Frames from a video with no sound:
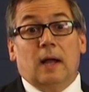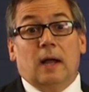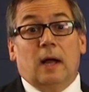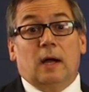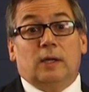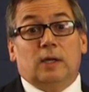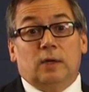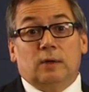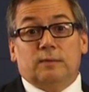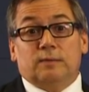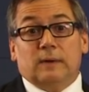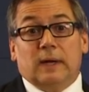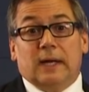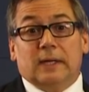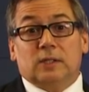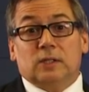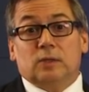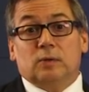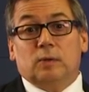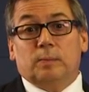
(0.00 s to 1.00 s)
Acute
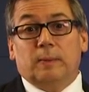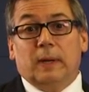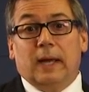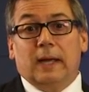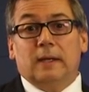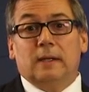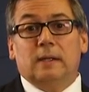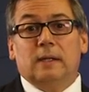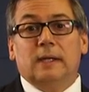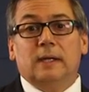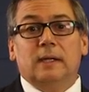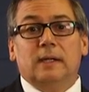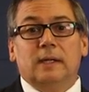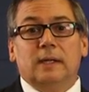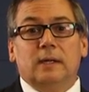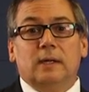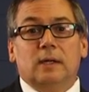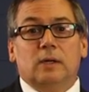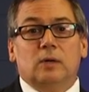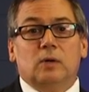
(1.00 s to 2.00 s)
fractures with pain
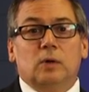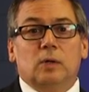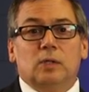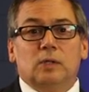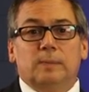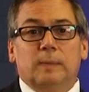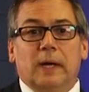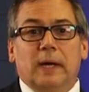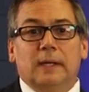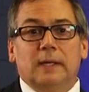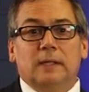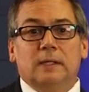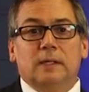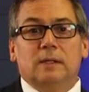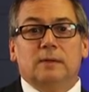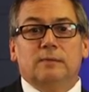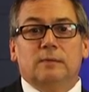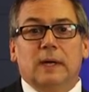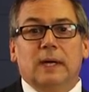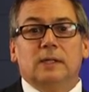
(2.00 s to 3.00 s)
clinically corresponding to
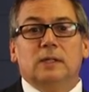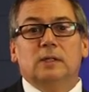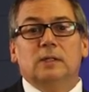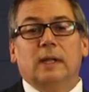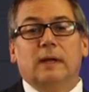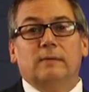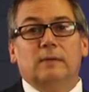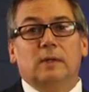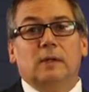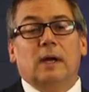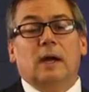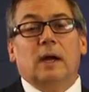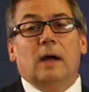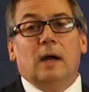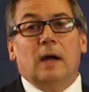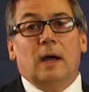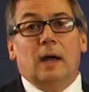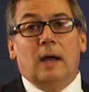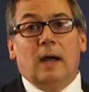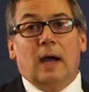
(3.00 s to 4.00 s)
the fracture level
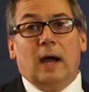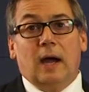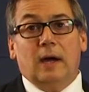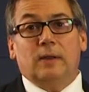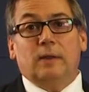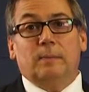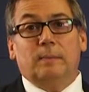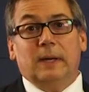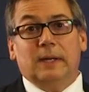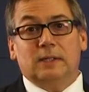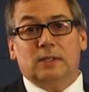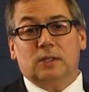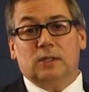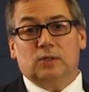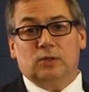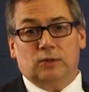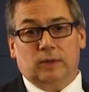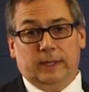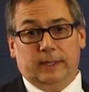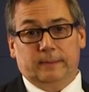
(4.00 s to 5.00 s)
are the best to
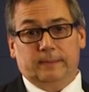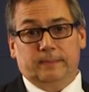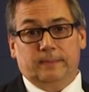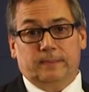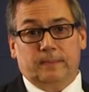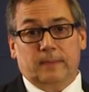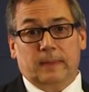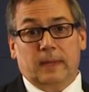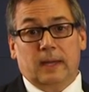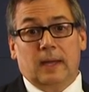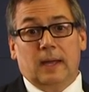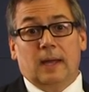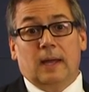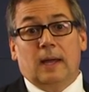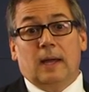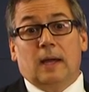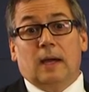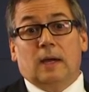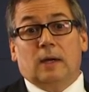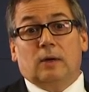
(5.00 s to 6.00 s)
treat.
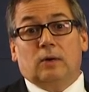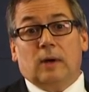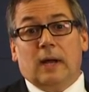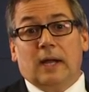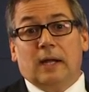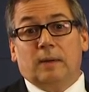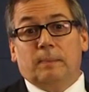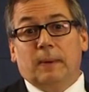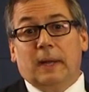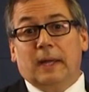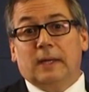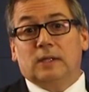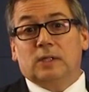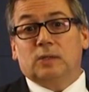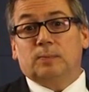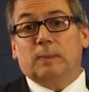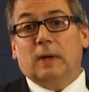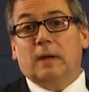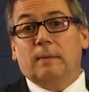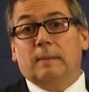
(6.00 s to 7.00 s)
Chronic pain
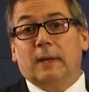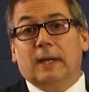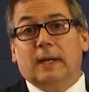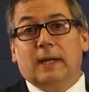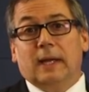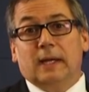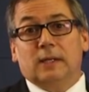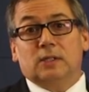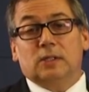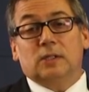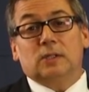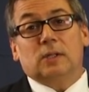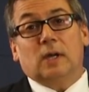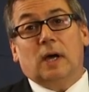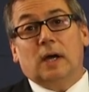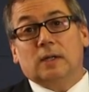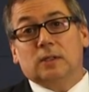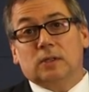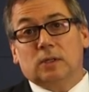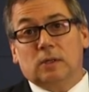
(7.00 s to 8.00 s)
despite medication is
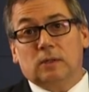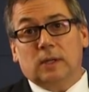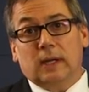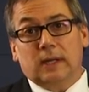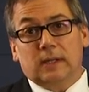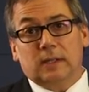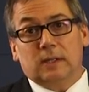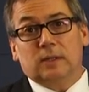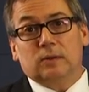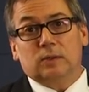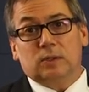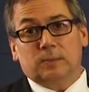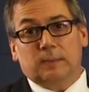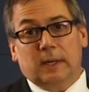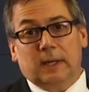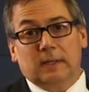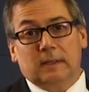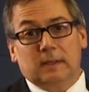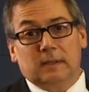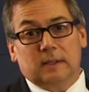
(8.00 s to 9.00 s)
also likely to
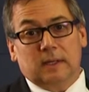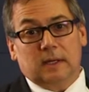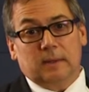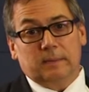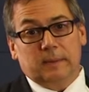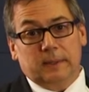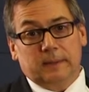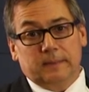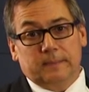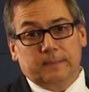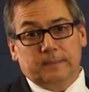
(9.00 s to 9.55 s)
respond to therapy.